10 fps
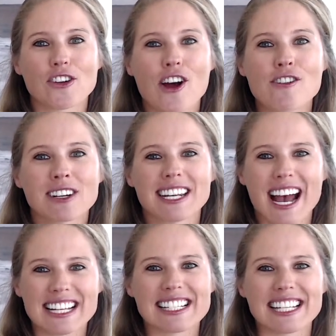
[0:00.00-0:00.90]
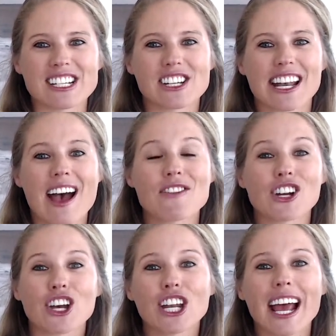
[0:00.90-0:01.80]
own in isolation and have a
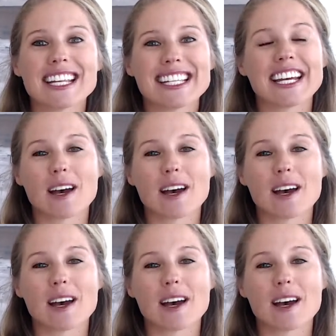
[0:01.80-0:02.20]
good idea